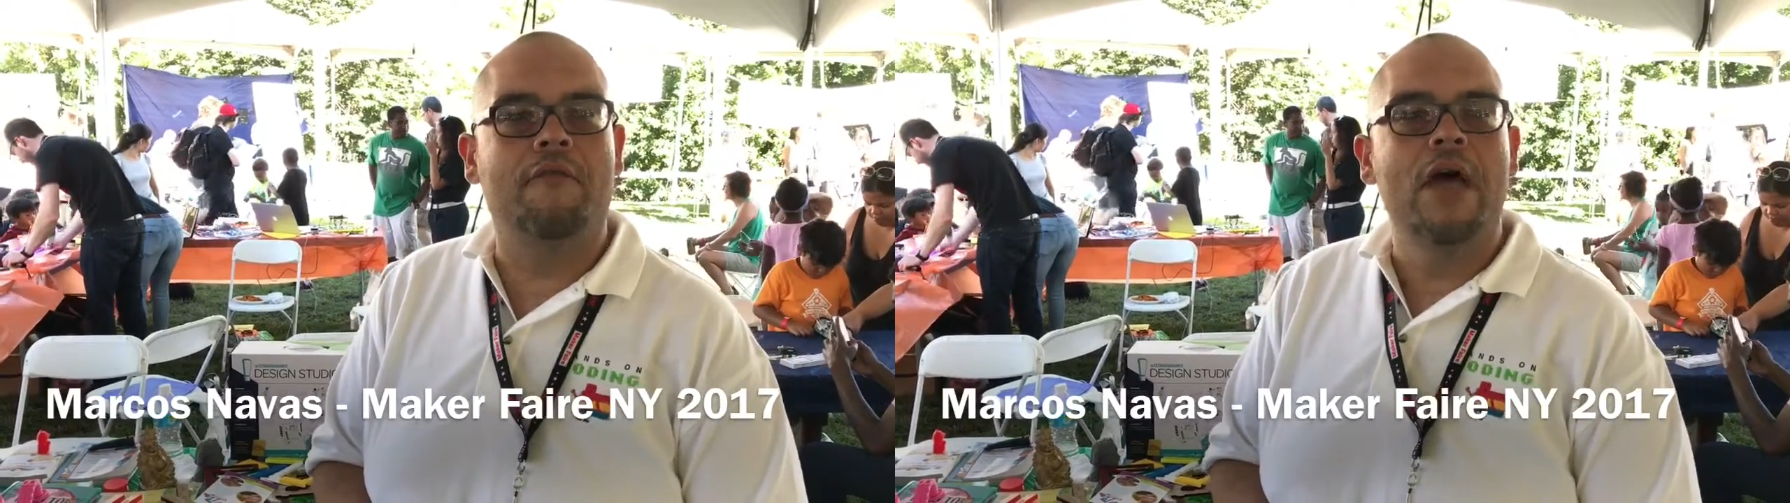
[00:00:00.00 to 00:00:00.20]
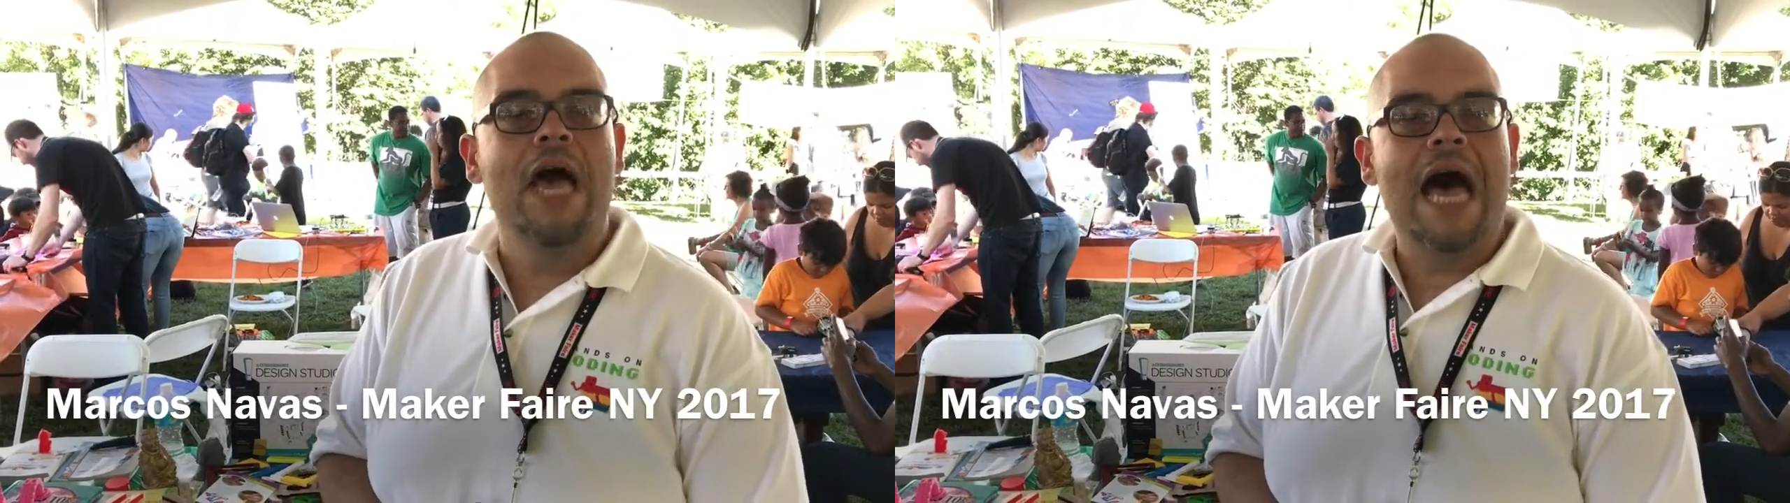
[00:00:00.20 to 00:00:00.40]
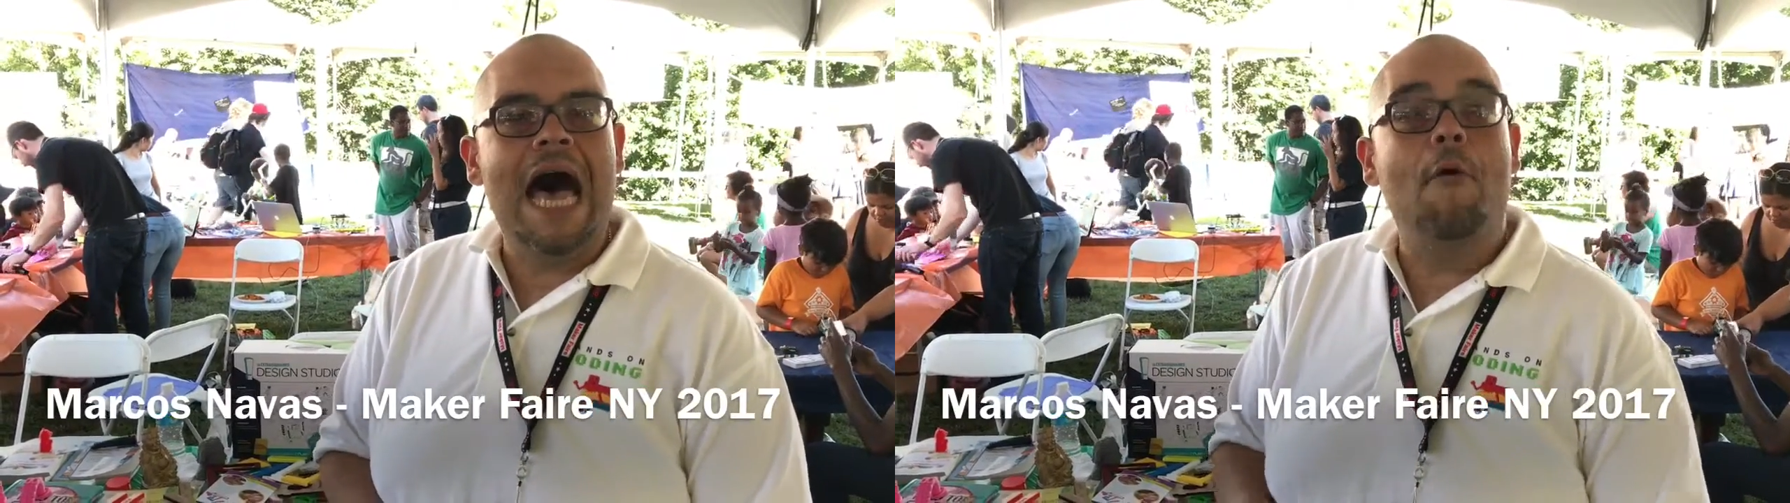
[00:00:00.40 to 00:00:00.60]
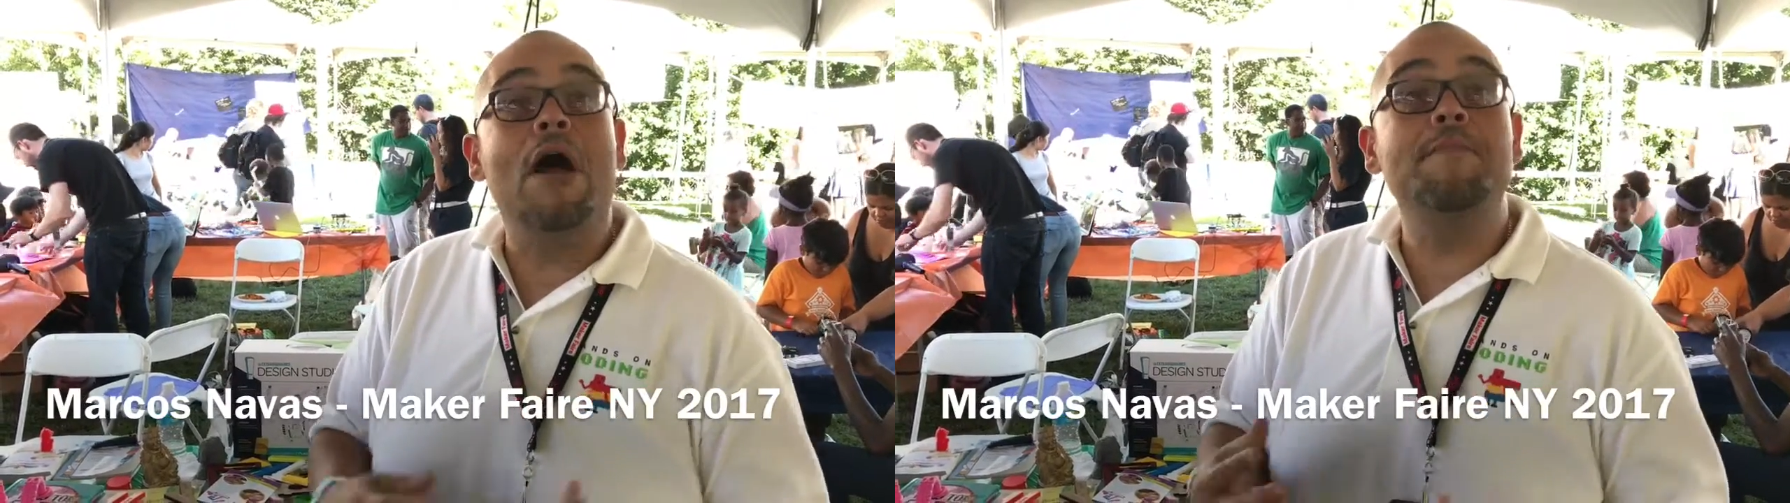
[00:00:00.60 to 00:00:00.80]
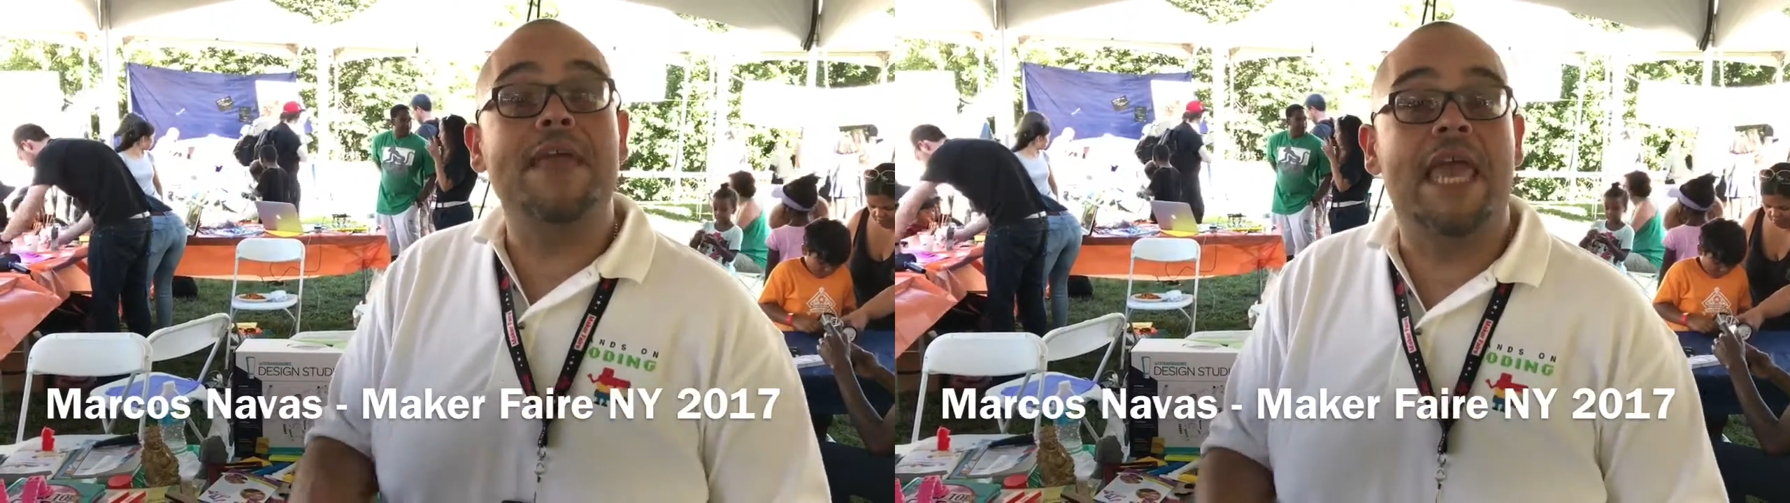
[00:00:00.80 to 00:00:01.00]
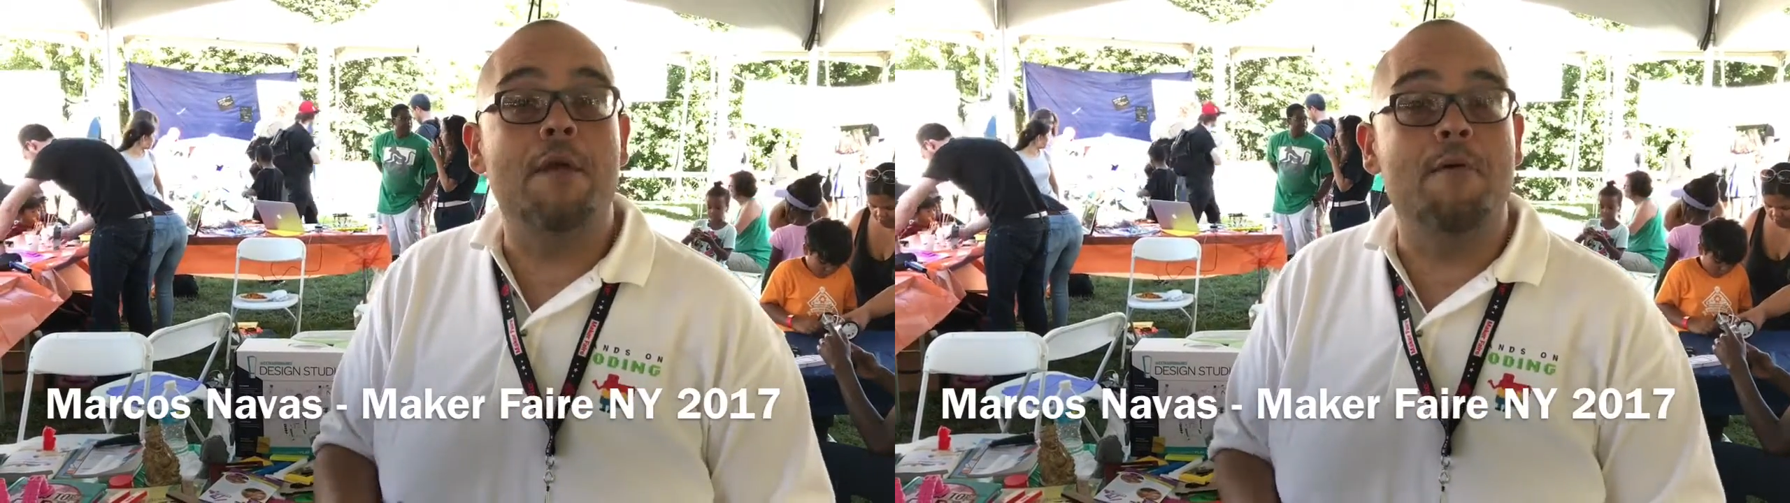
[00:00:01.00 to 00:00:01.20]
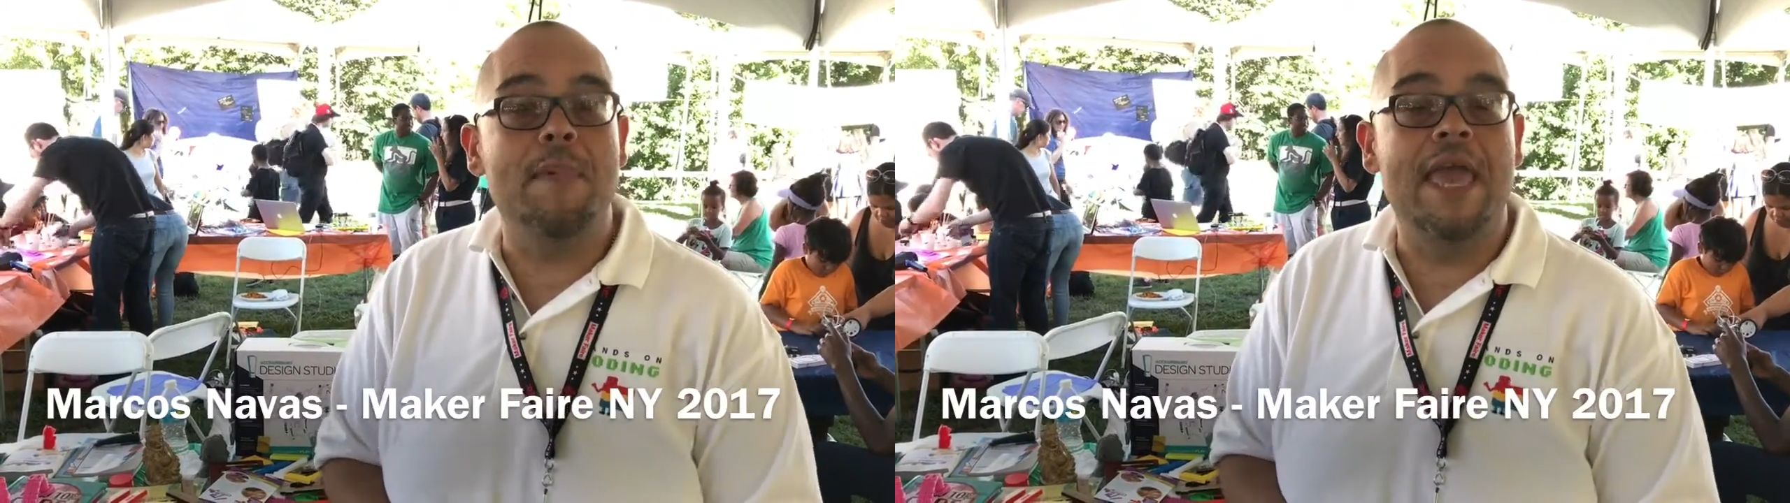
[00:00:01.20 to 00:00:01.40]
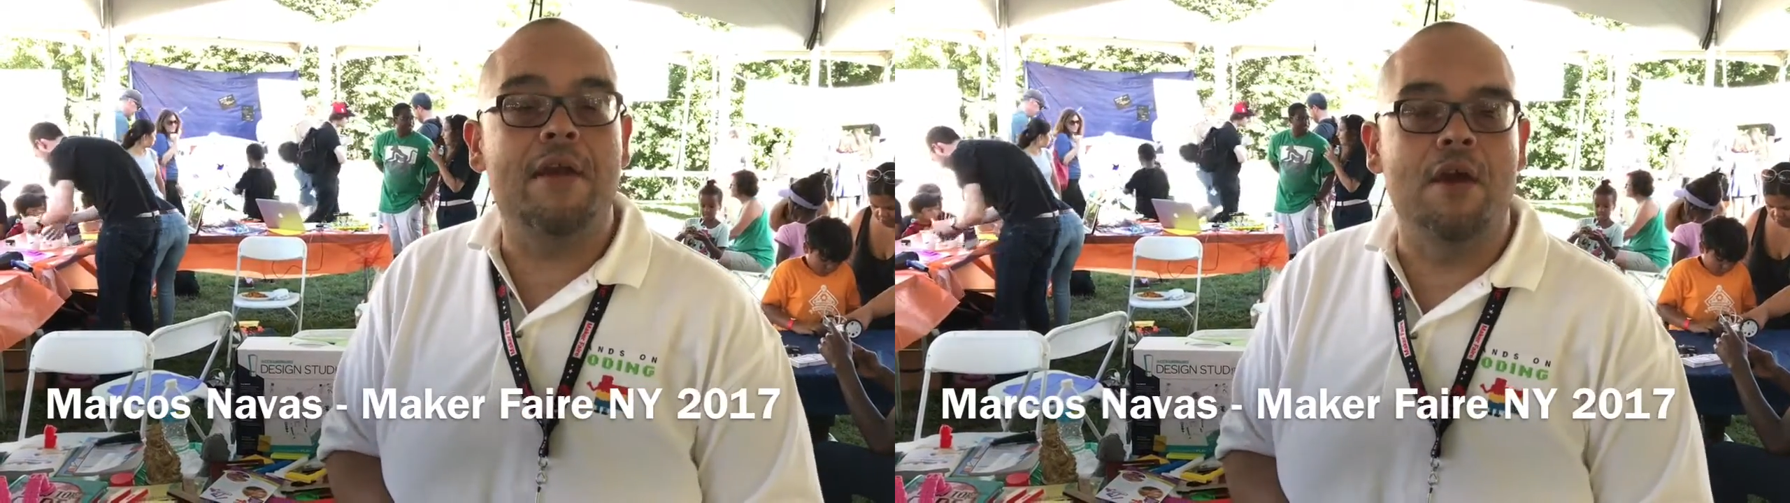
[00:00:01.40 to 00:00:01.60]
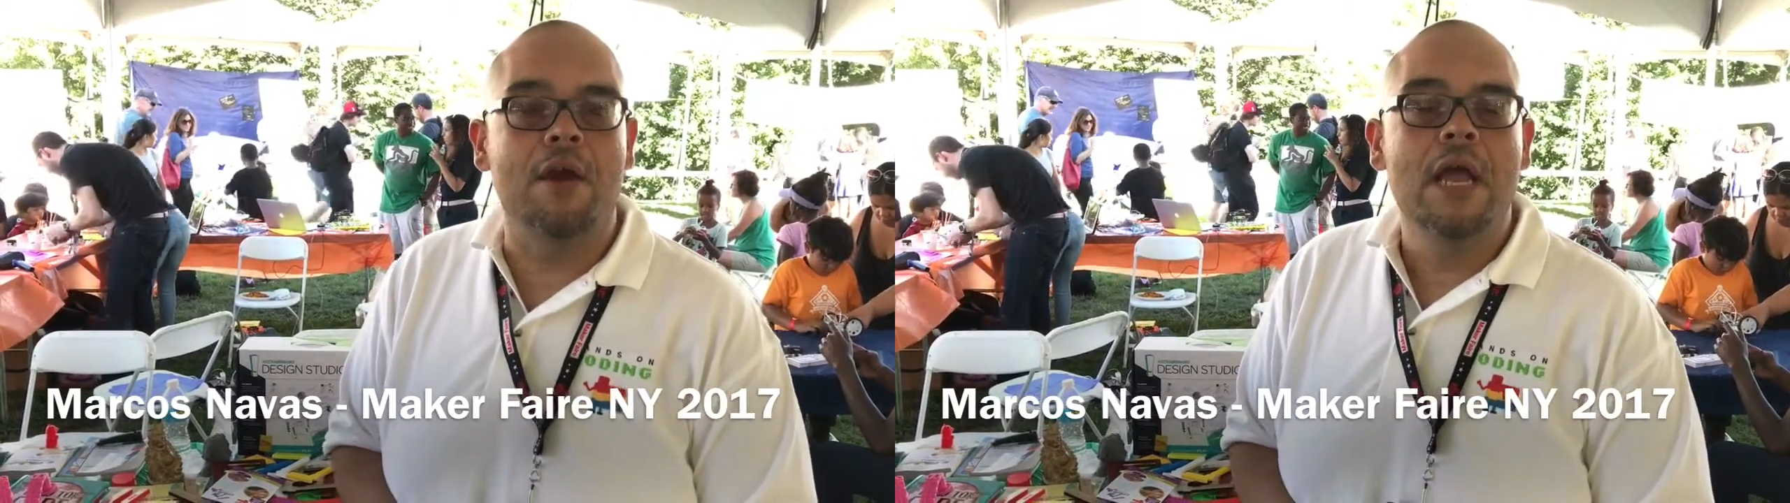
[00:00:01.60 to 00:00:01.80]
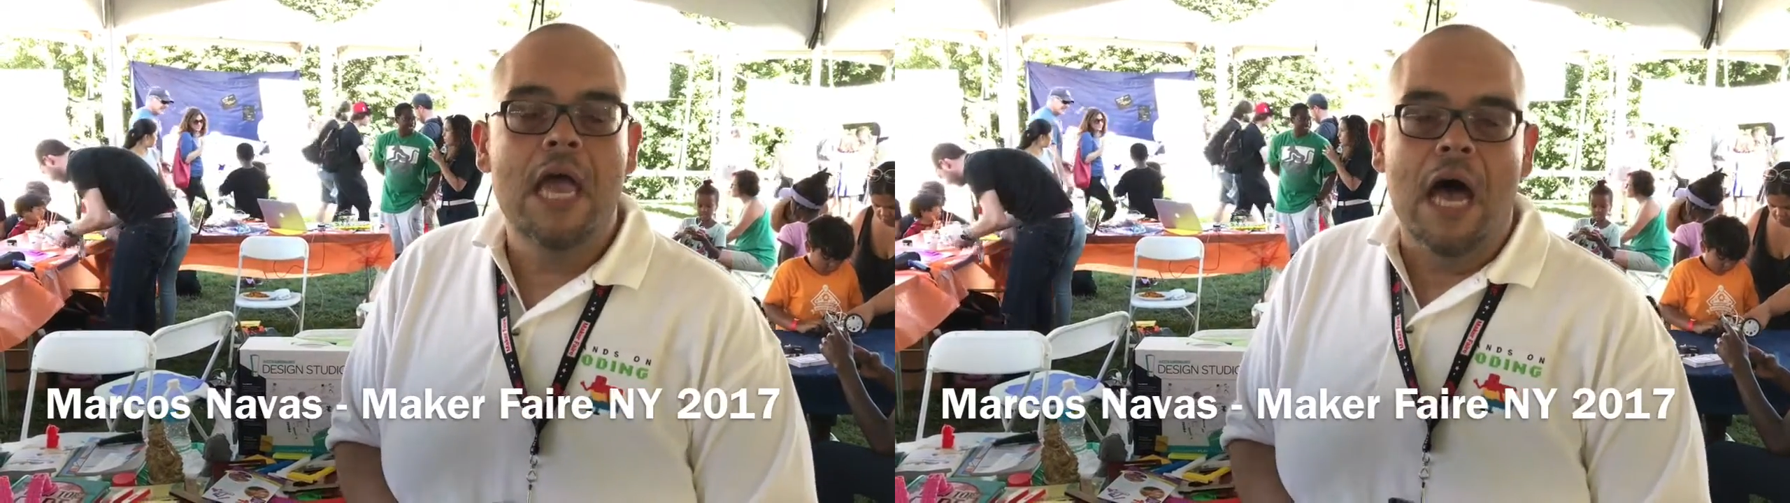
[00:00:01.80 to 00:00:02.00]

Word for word: how I became a maker.